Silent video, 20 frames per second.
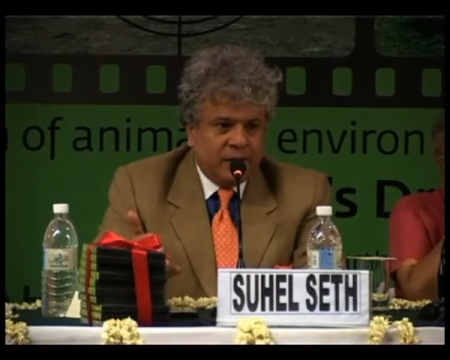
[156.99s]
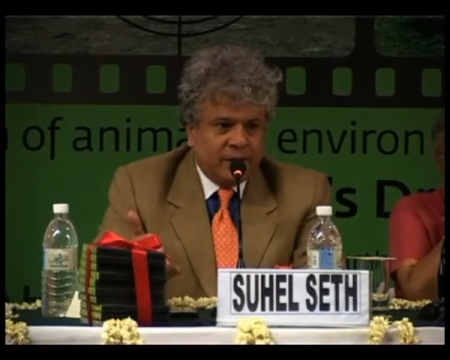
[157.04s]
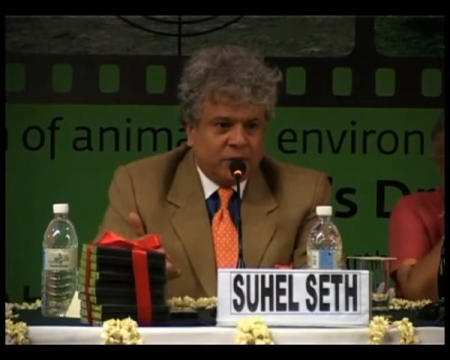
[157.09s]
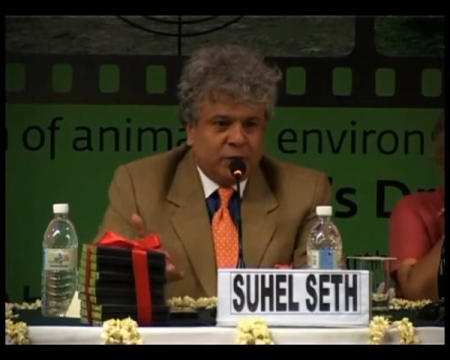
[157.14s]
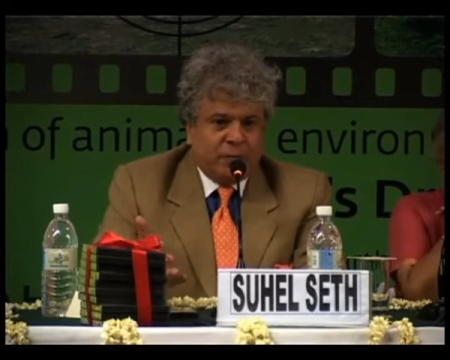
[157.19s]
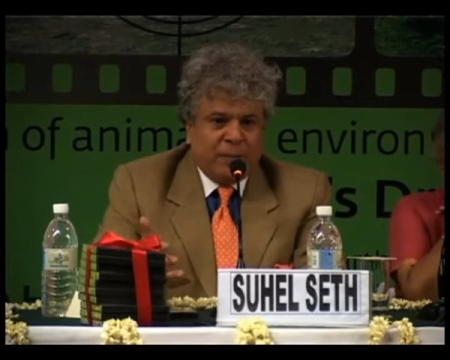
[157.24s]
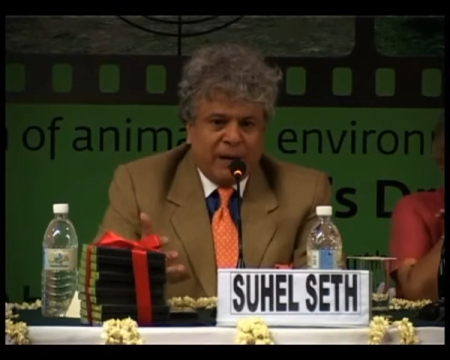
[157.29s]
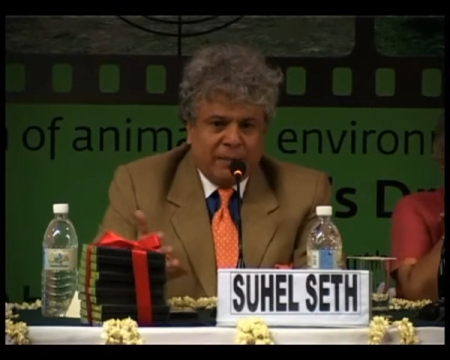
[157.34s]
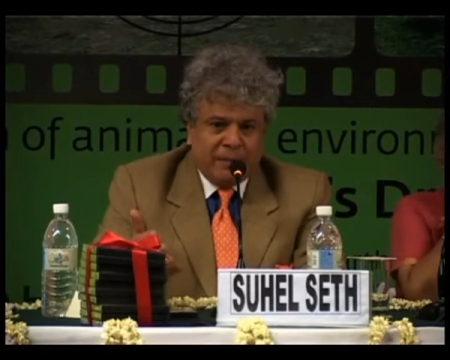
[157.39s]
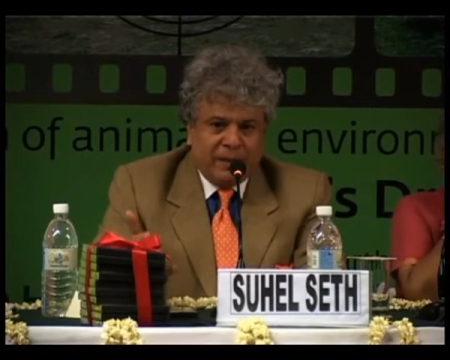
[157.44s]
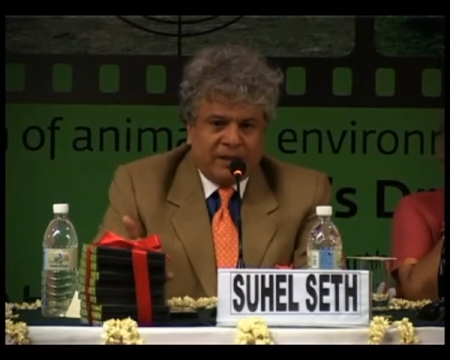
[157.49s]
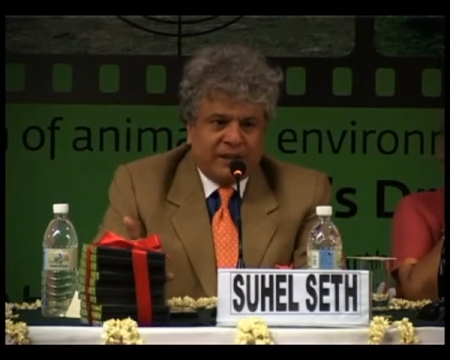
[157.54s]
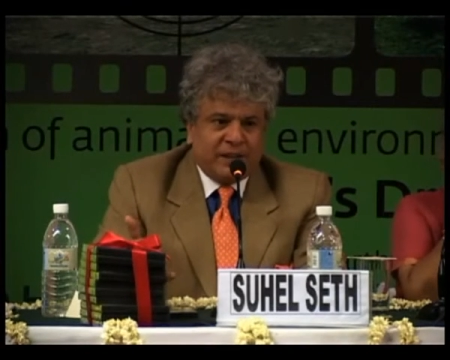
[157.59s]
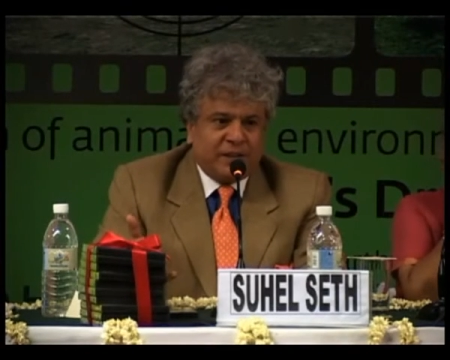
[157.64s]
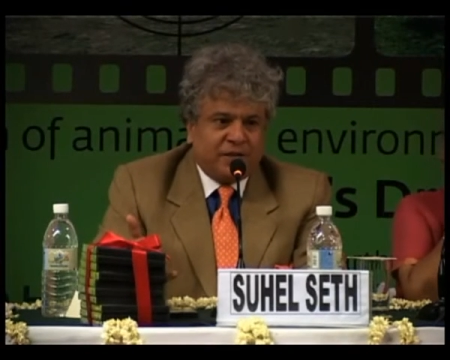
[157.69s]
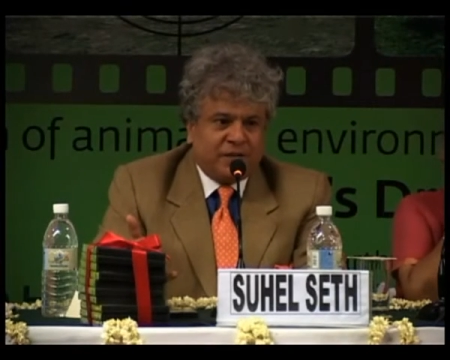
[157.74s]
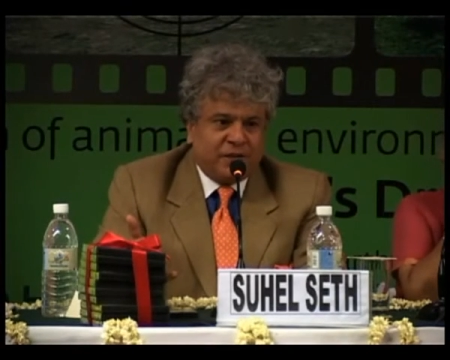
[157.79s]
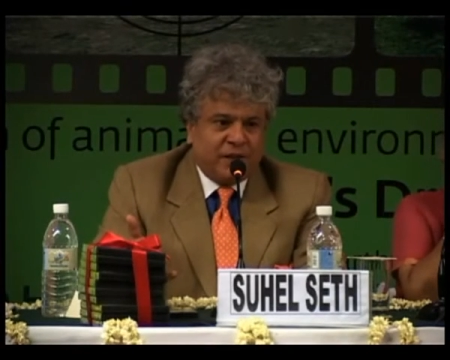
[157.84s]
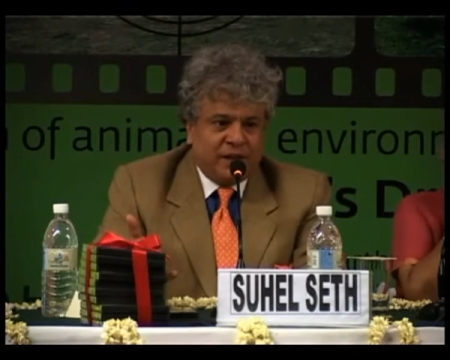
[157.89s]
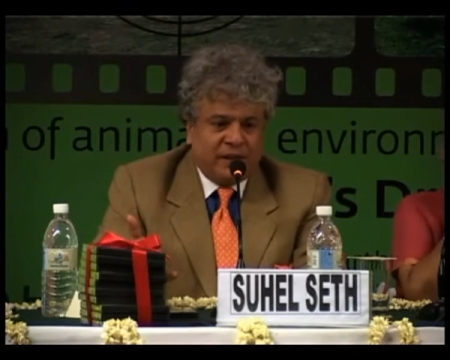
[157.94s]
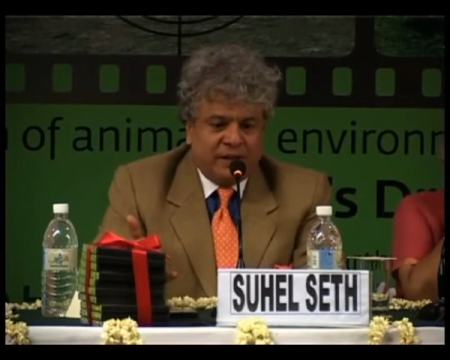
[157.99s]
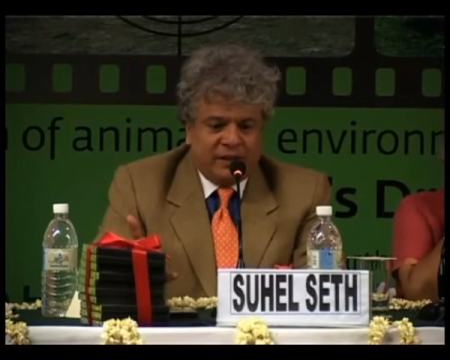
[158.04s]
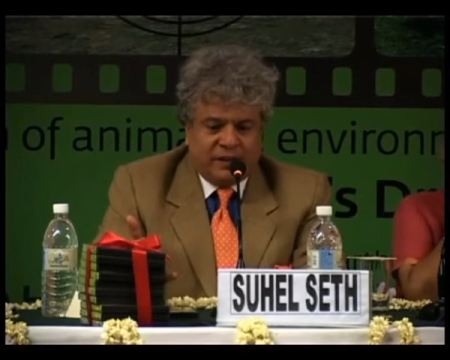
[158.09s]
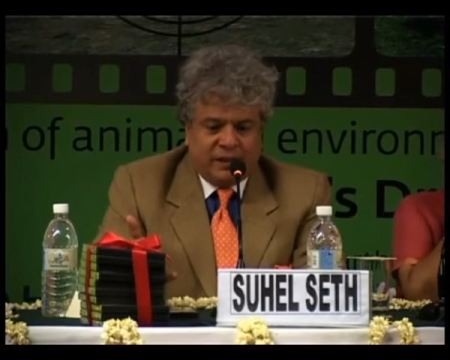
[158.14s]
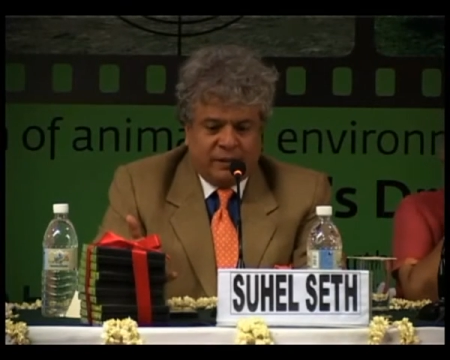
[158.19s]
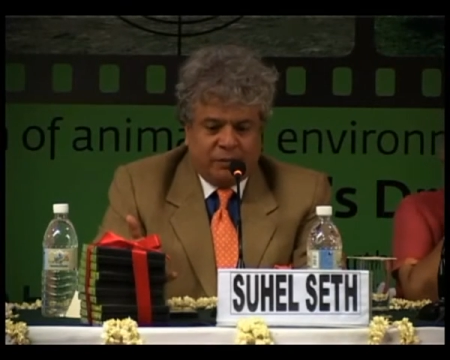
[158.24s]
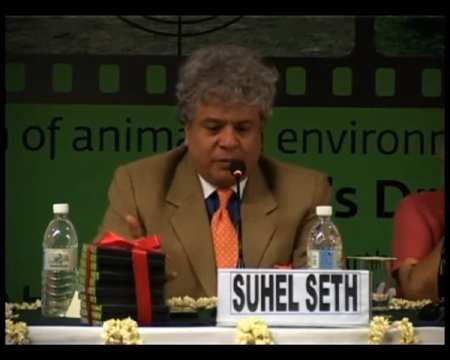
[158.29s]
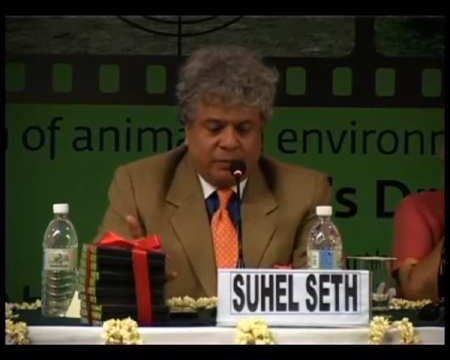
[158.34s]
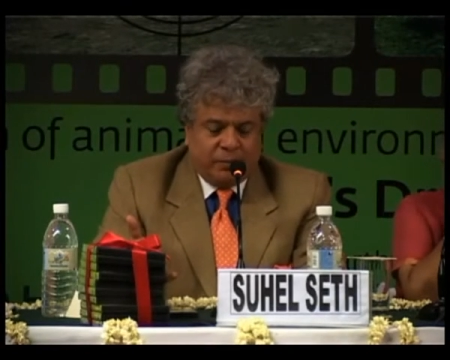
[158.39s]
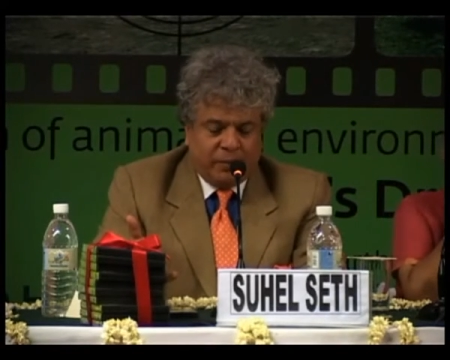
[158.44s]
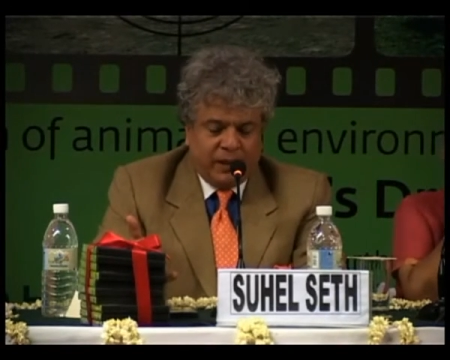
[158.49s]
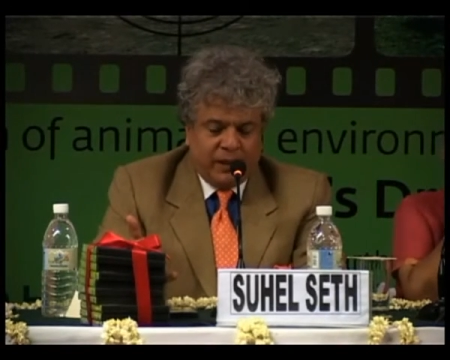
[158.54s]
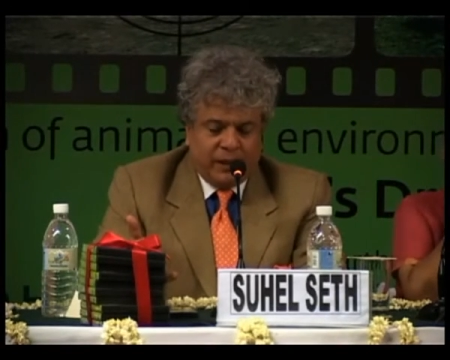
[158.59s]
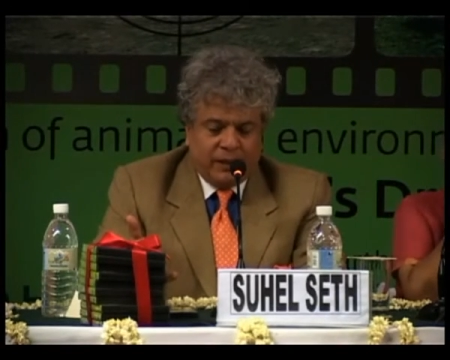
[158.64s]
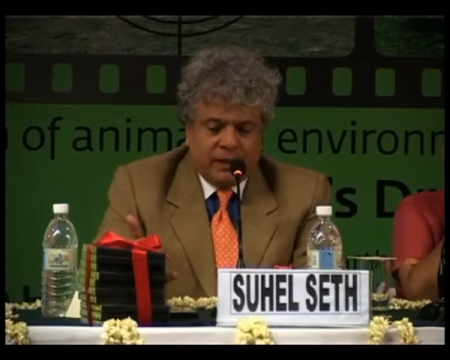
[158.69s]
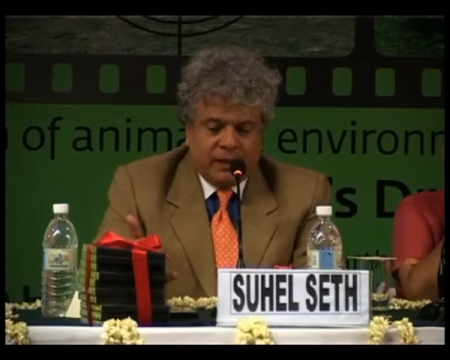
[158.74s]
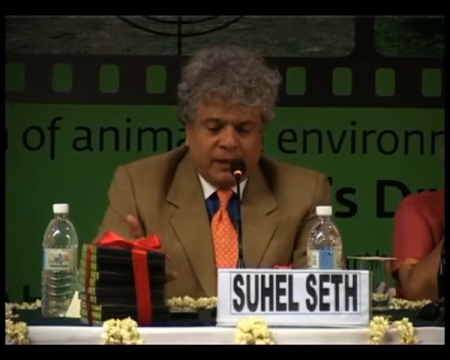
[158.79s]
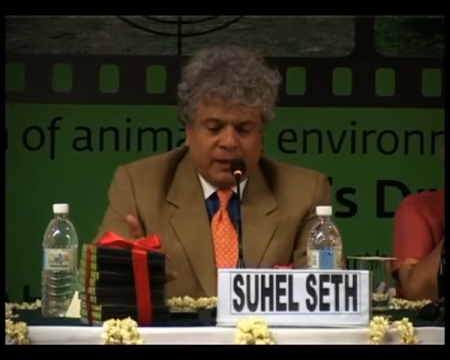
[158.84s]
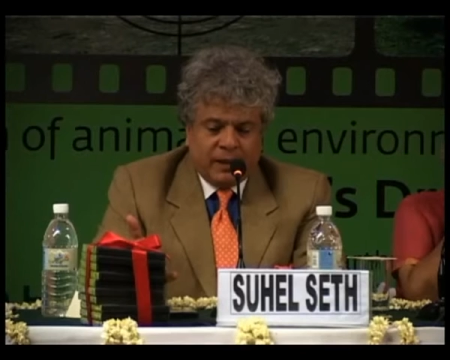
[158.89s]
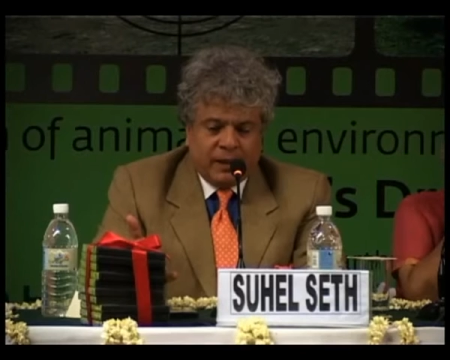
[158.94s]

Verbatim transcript: So my message for Earth Day would be